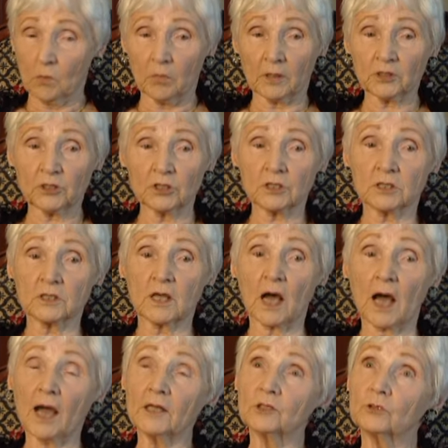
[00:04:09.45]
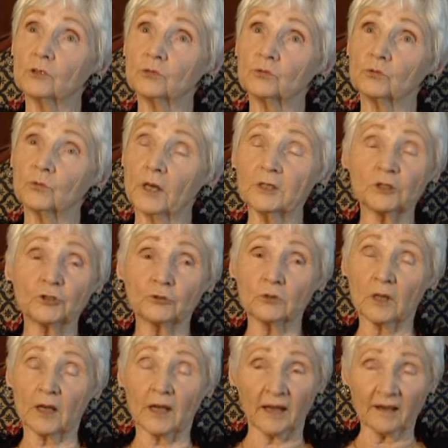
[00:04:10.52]
But she says, "I don't want
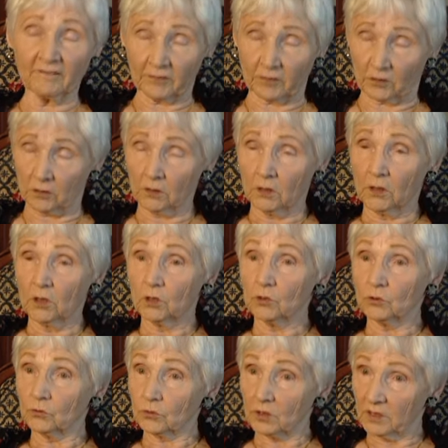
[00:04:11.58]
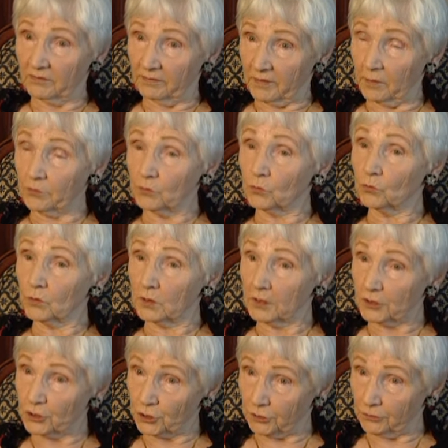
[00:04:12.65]
you ever to give up your
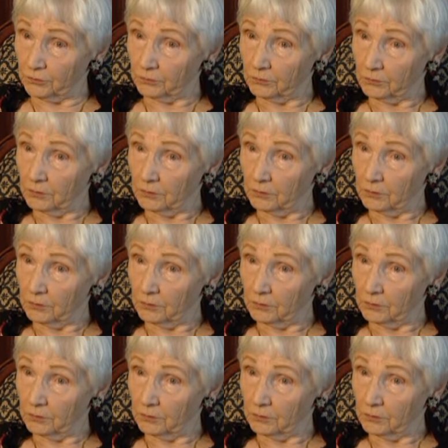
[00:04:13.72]
religion.